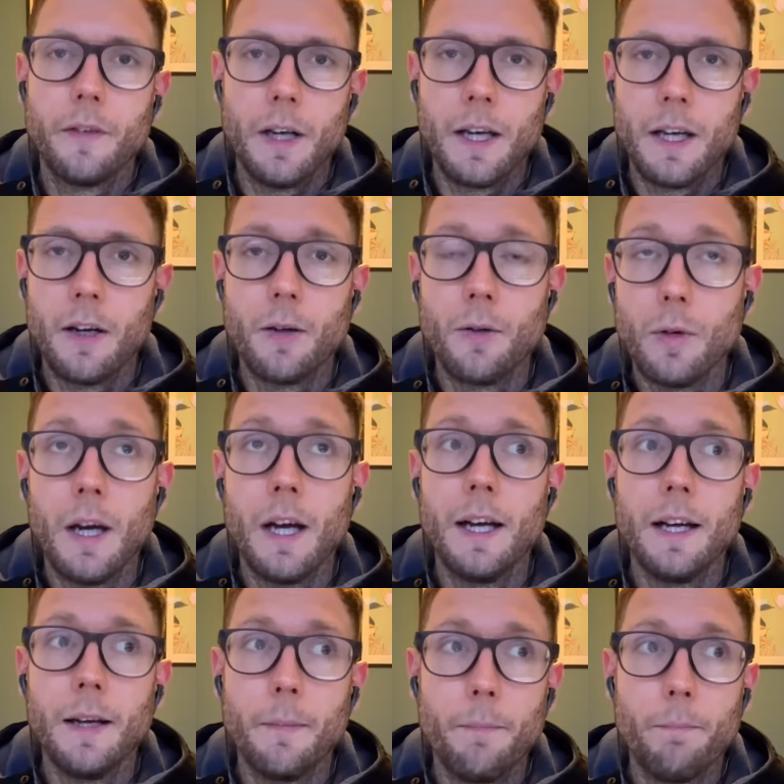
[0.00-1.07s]
you
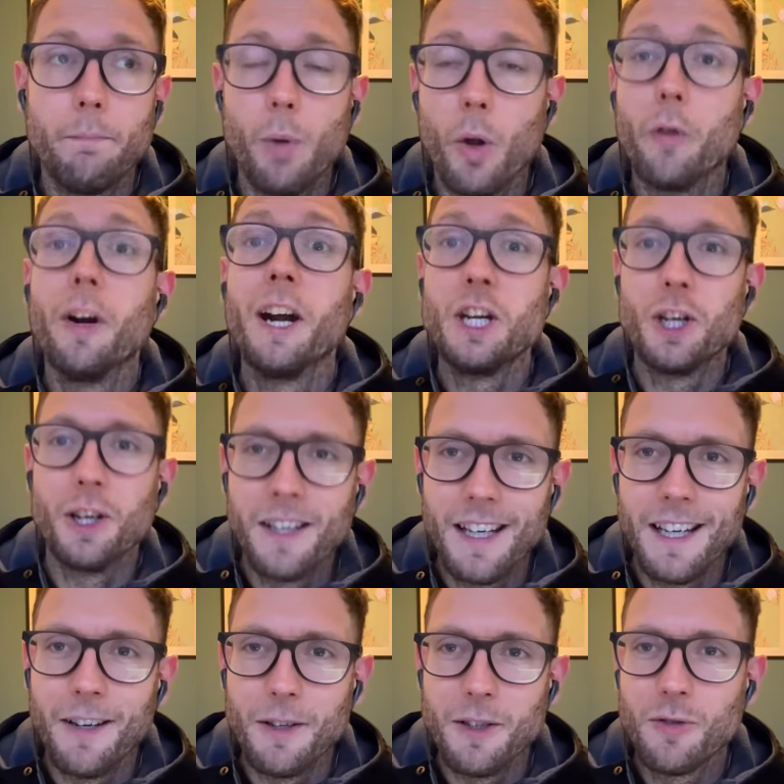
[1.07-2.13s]
know, botheration. You
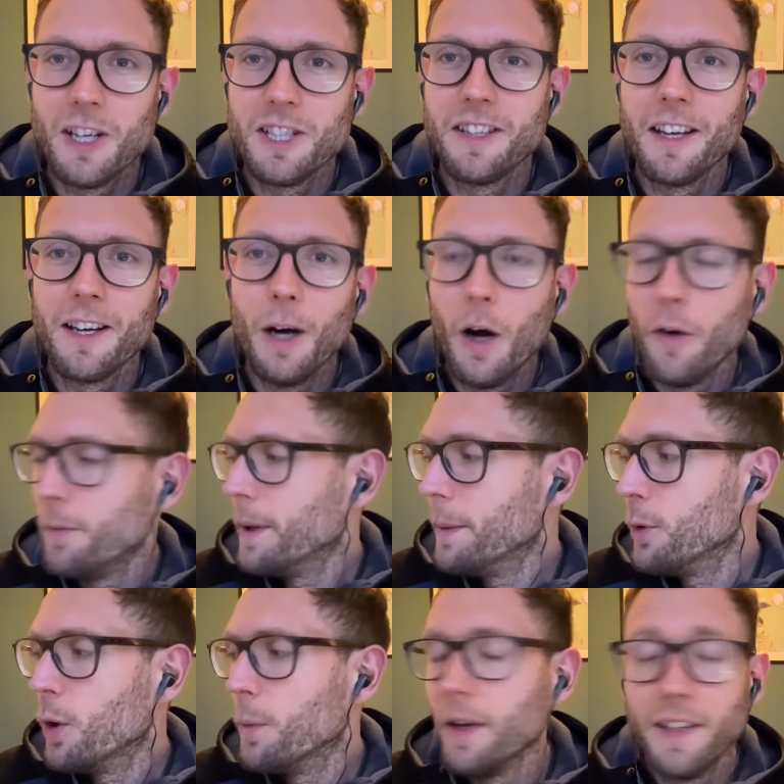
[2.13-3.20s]
know, it stresses the calf a bit
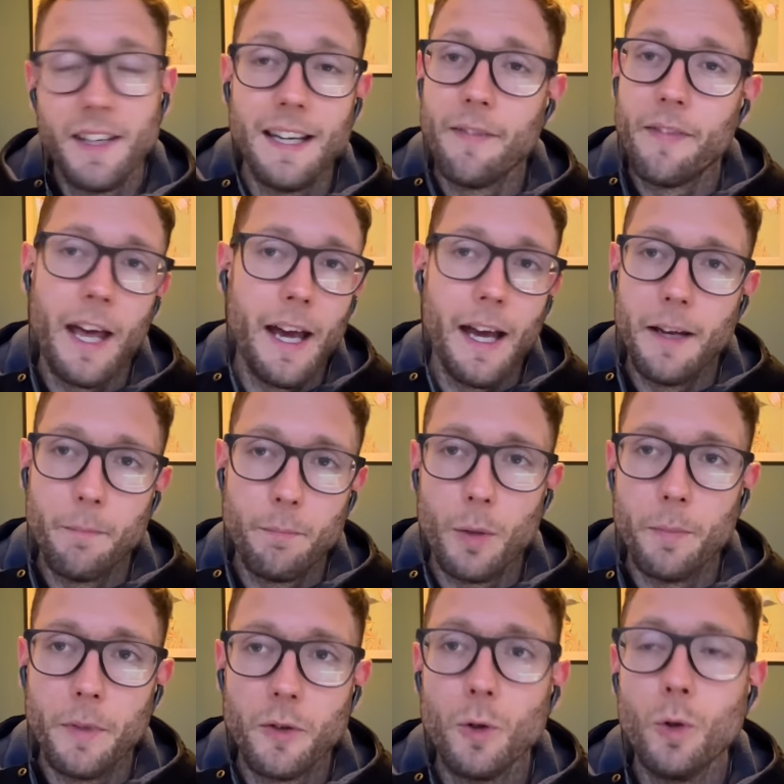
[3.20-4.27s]
more, but didn't have that
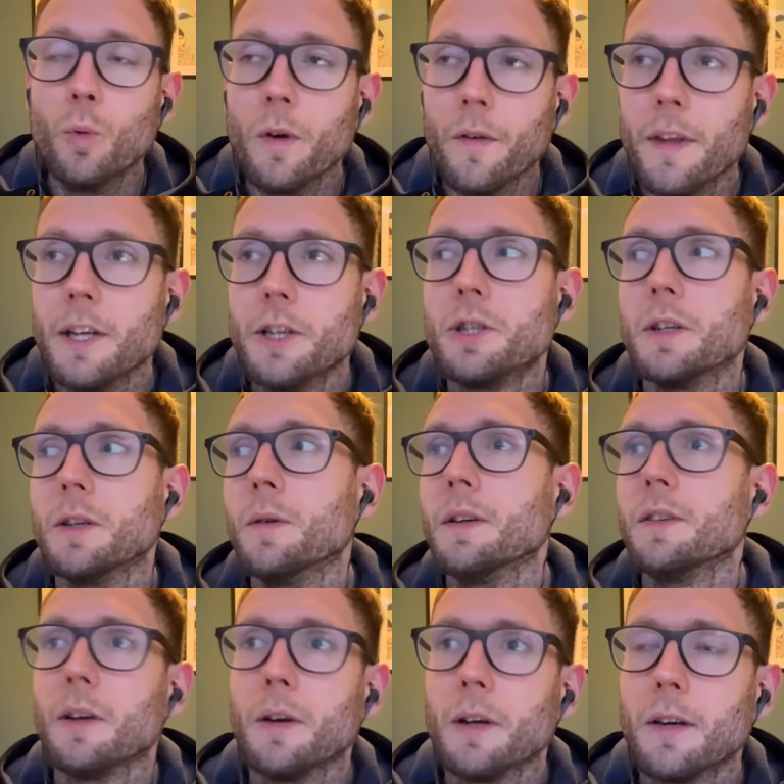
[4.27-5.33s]
problem at all with this shoe,
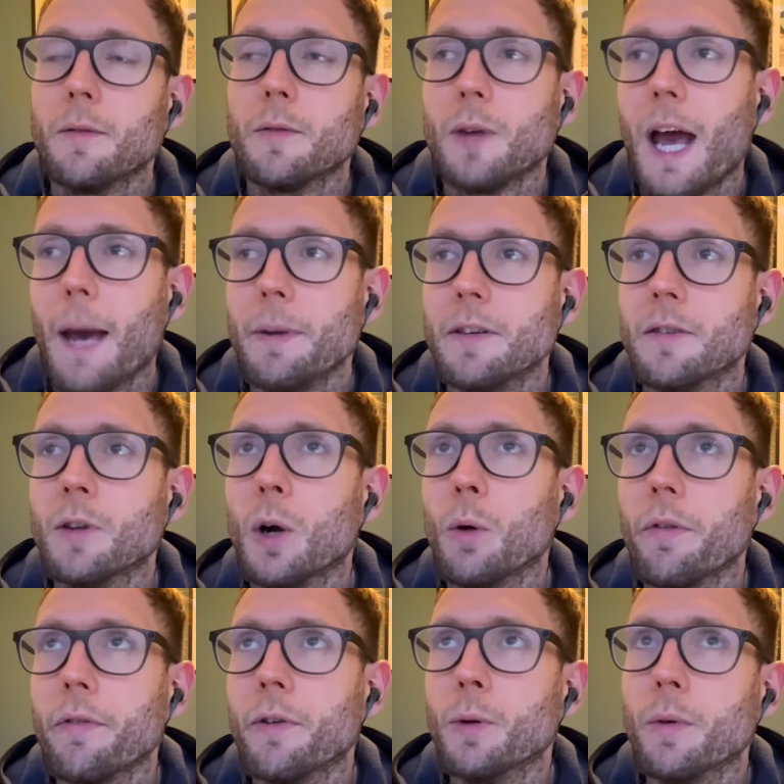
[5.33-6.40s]
so I was happy to roll
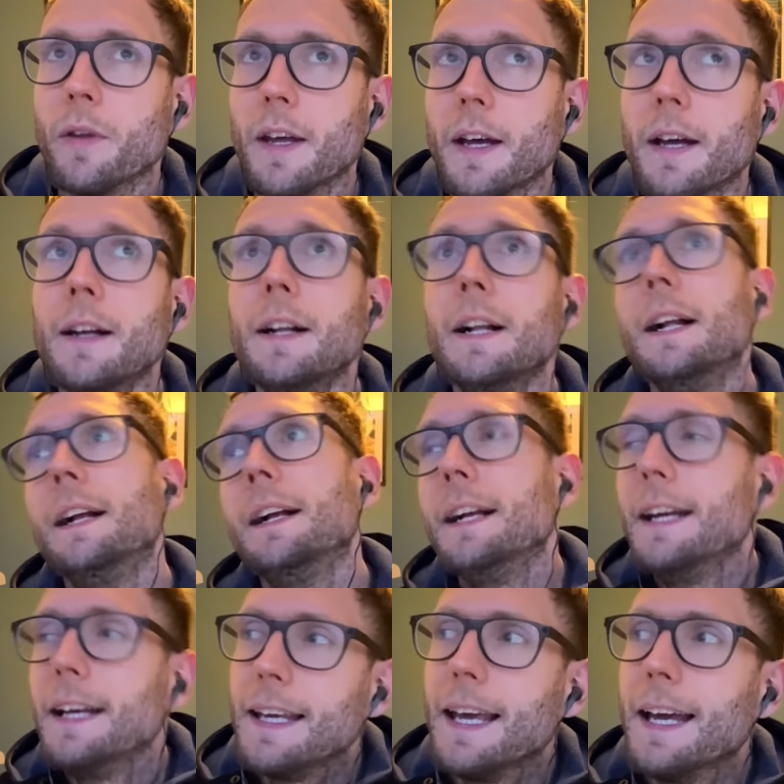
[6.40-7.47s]
through with it.
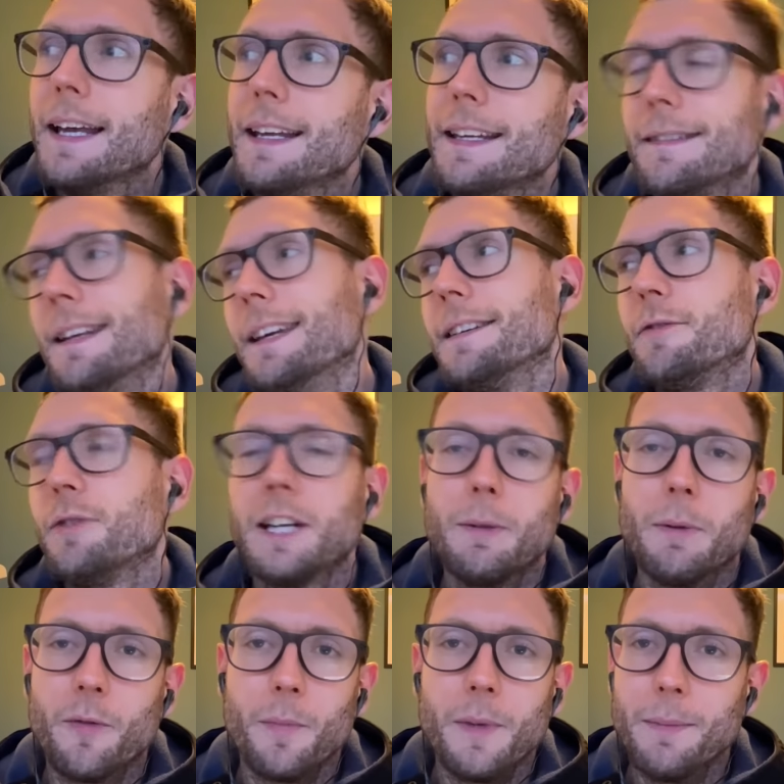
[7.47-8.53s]
Yeah, it's a tricky
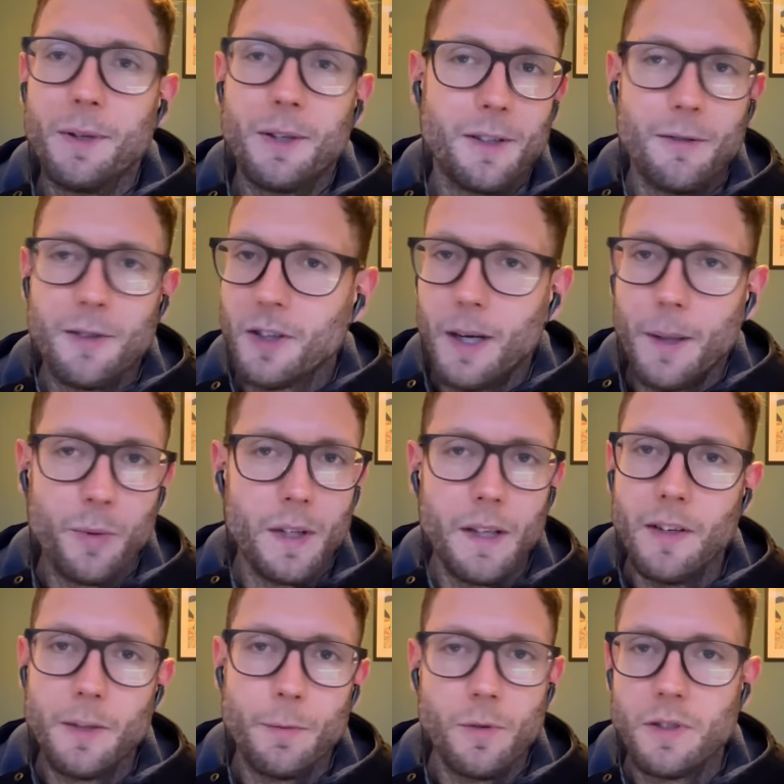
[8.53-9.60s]
one for me because there are times when the
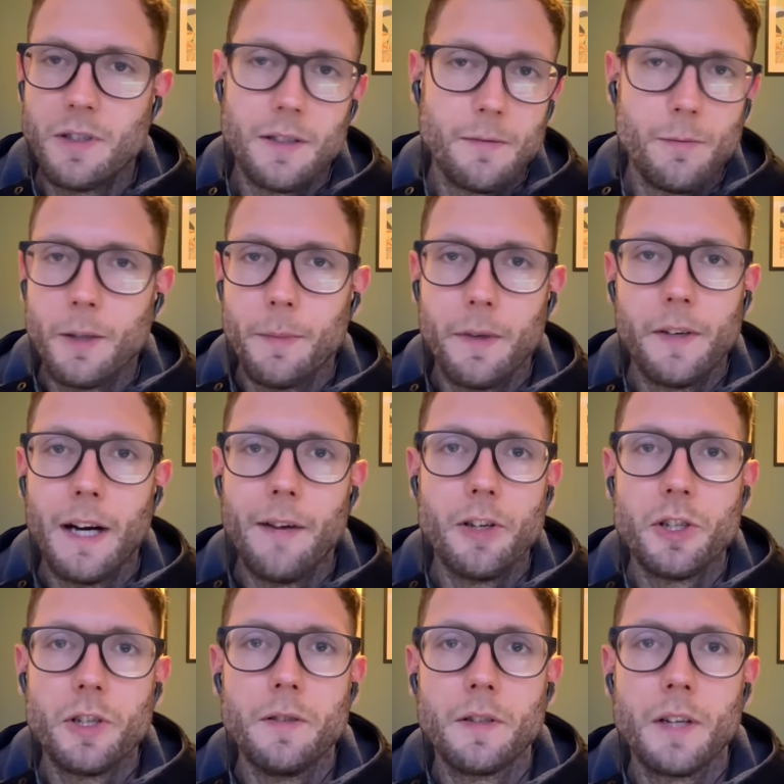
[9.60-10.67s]
Invincible is just one of my favorite
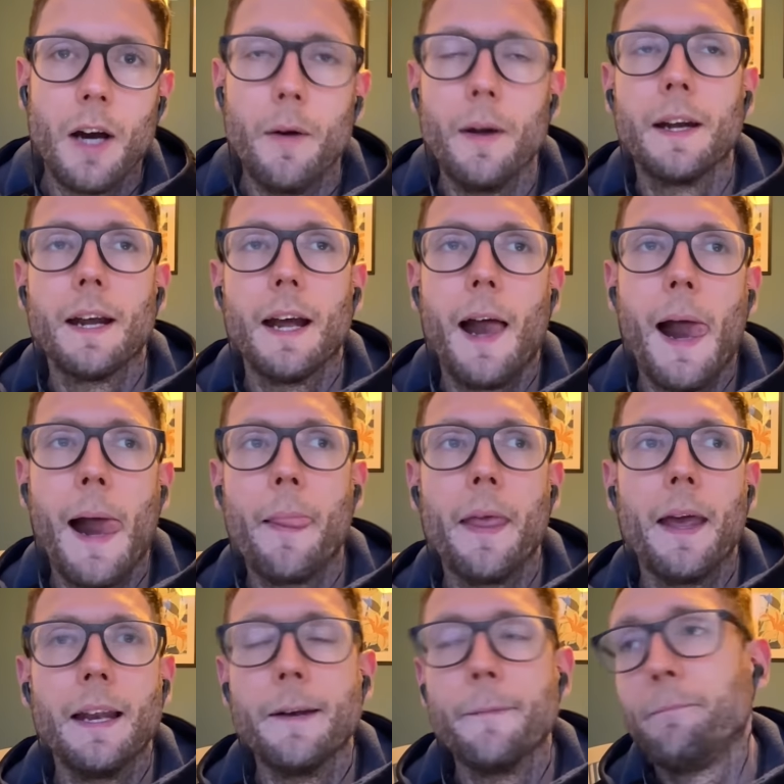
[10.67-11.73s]
shoes going, and
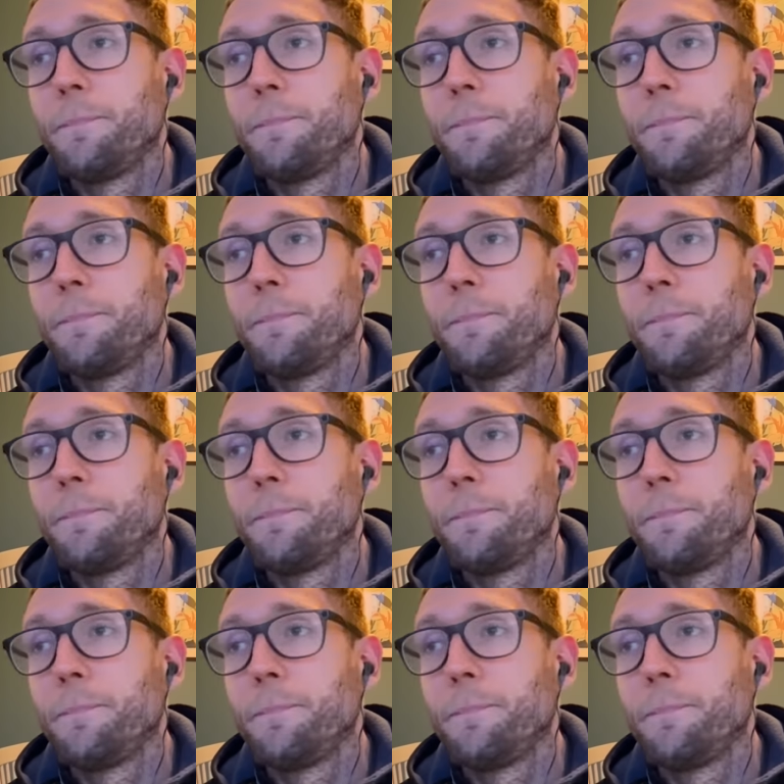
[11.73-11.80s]
then